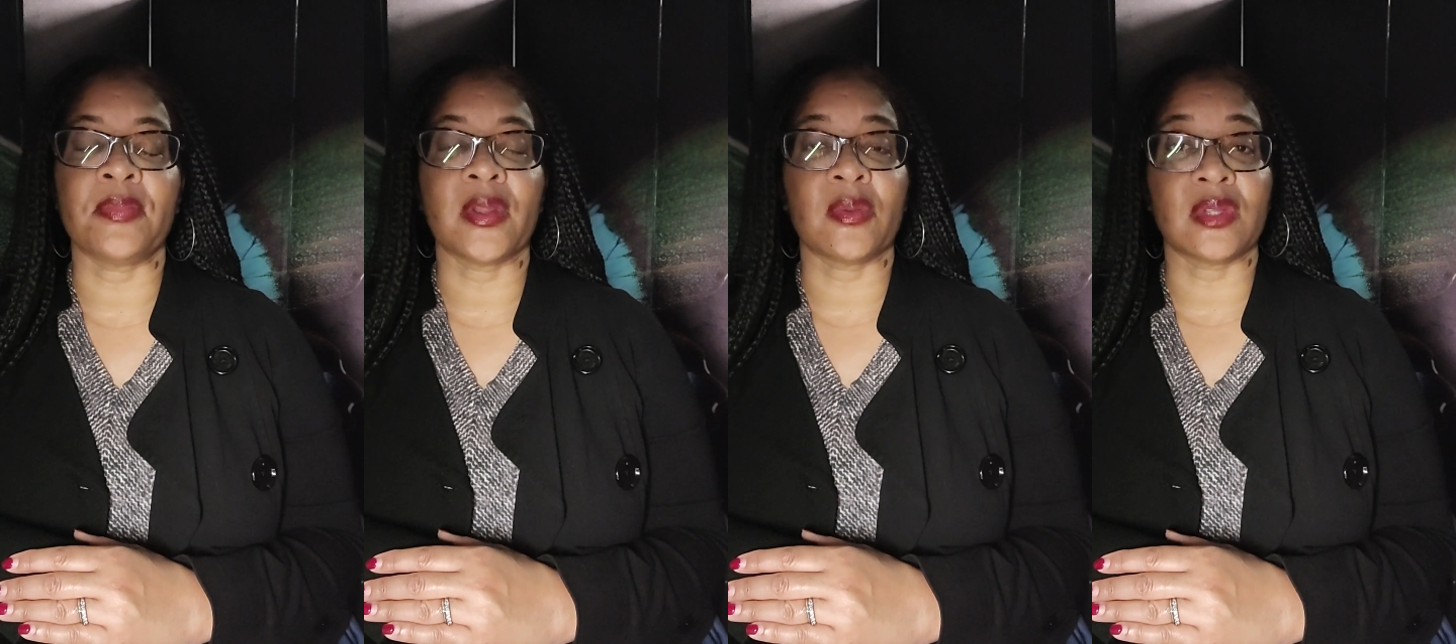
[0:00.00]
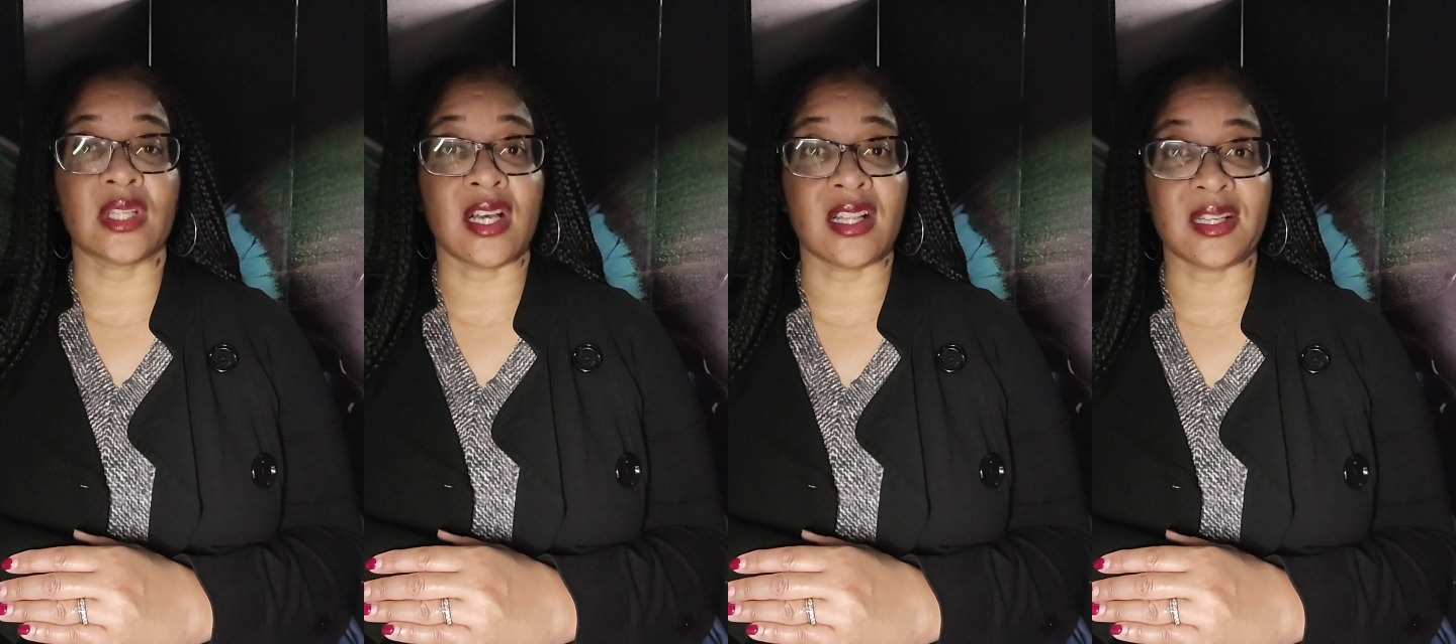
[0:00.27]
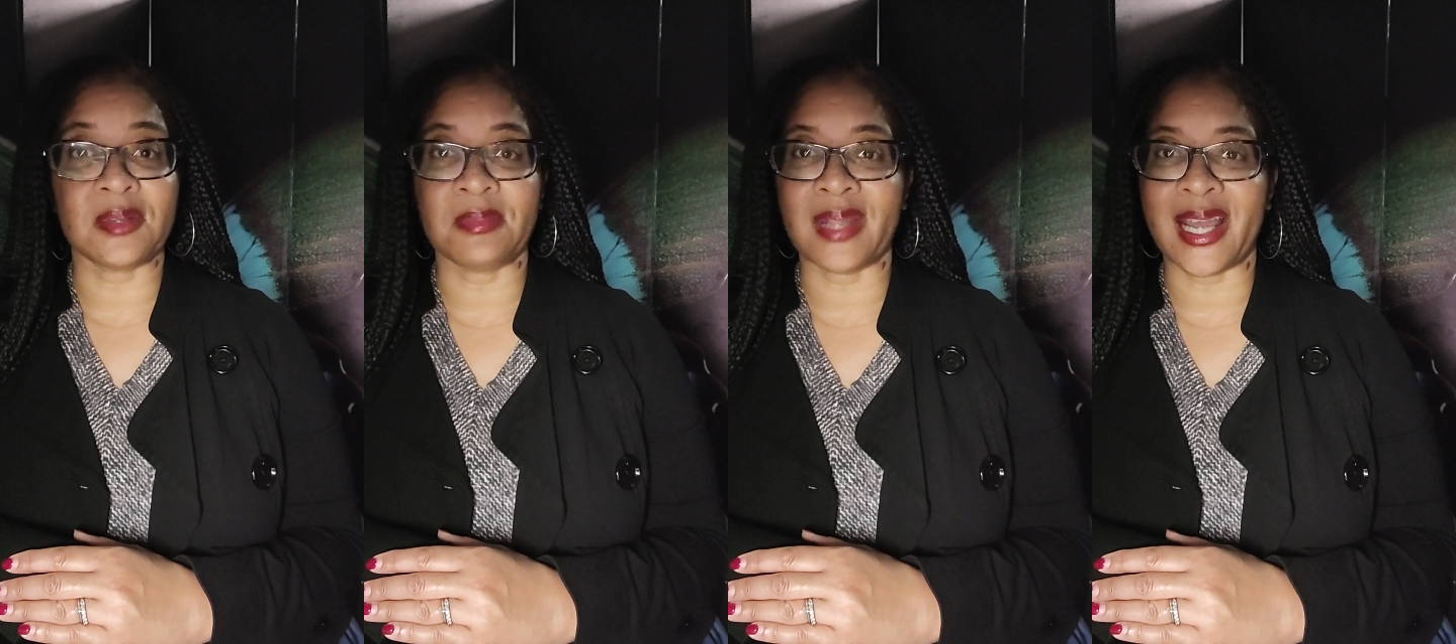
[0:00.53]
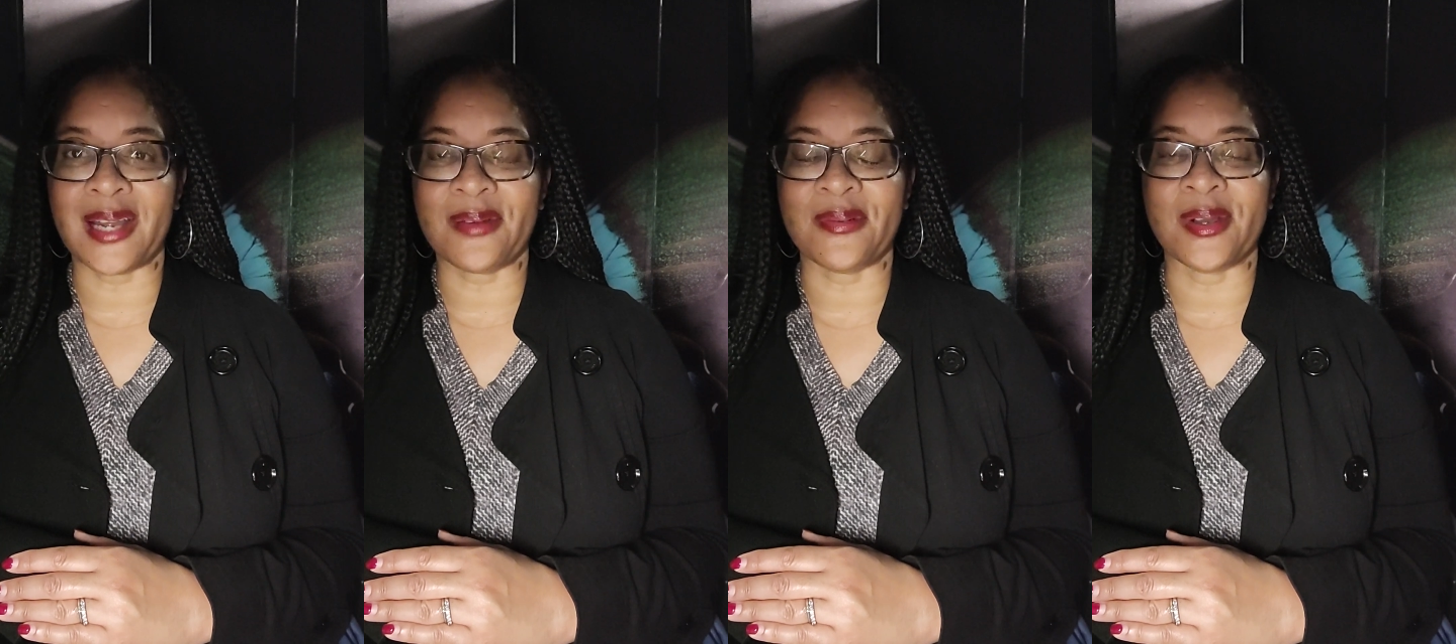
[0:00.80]
with other
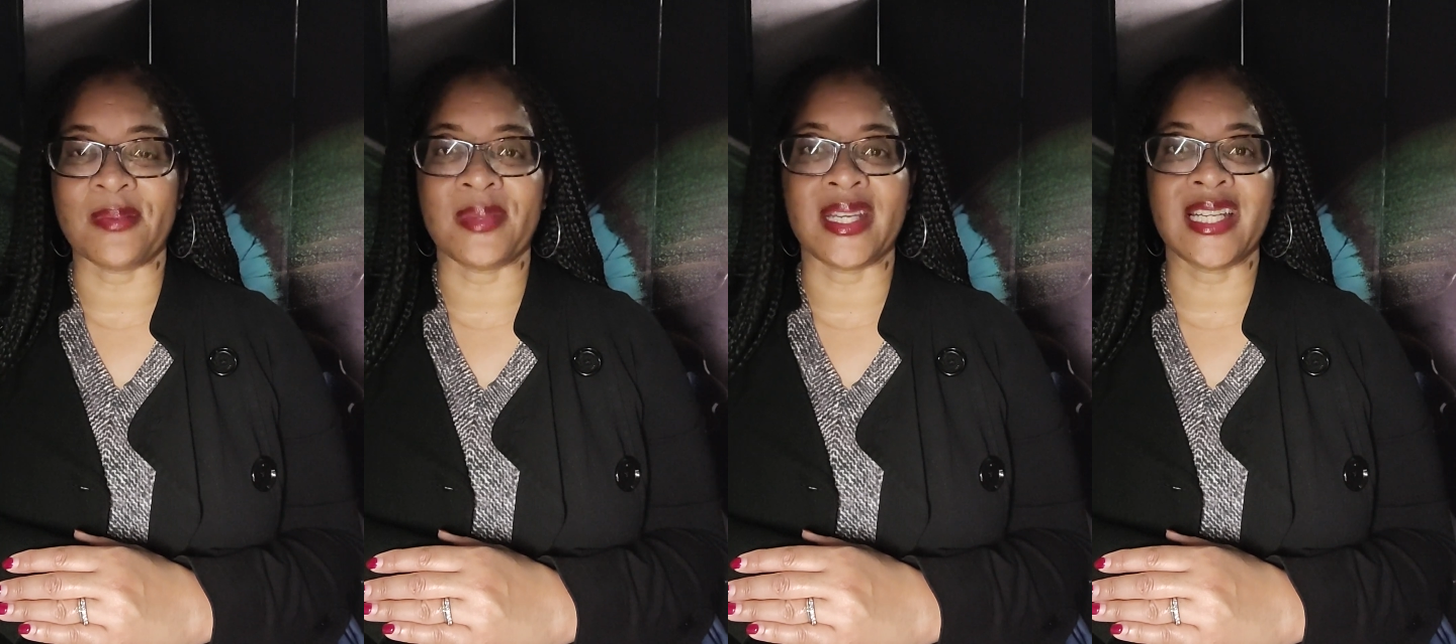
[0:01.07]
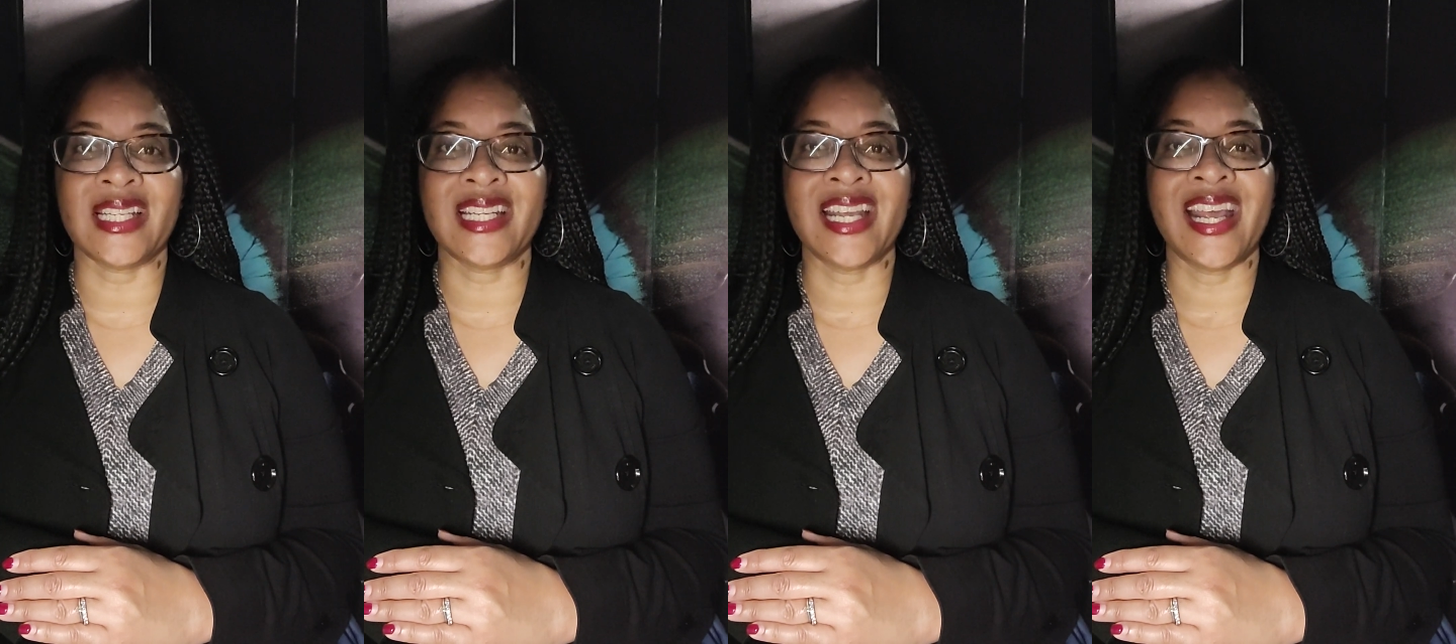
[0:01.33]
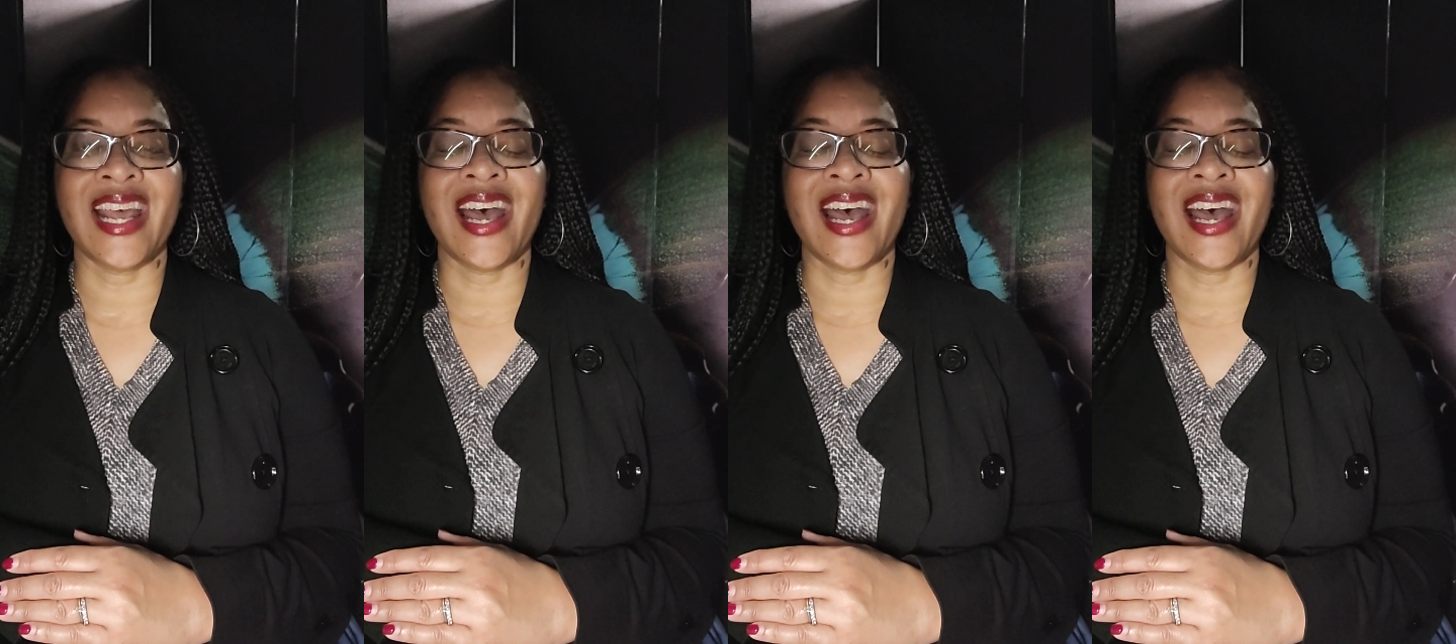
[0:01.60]
Black women.